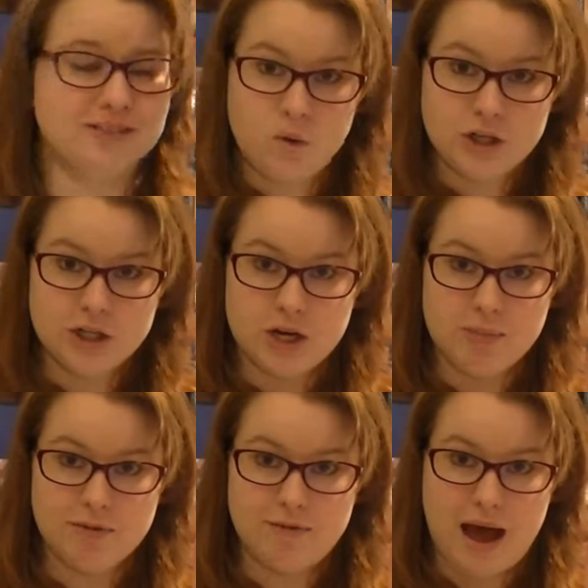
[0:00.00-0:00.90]
Question
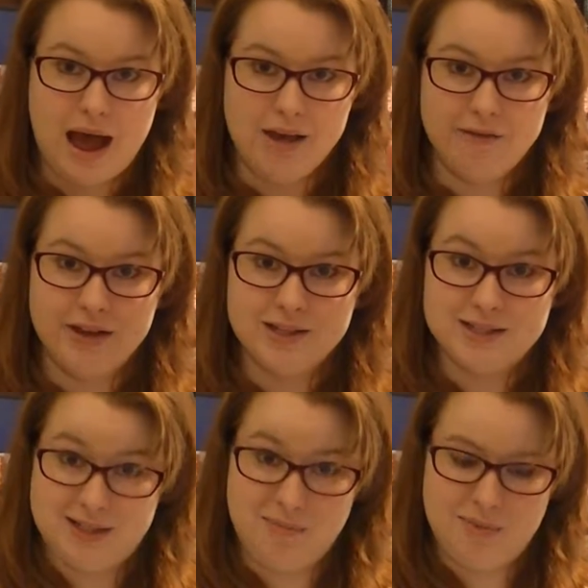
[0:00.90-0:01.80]
number 5.
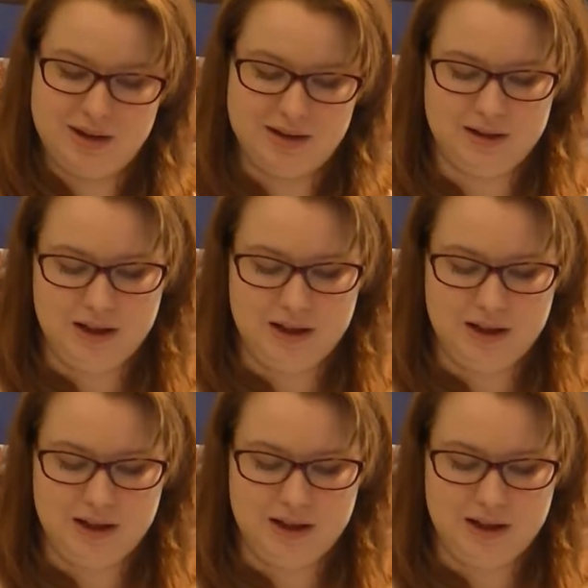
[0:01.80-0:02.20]
Simba.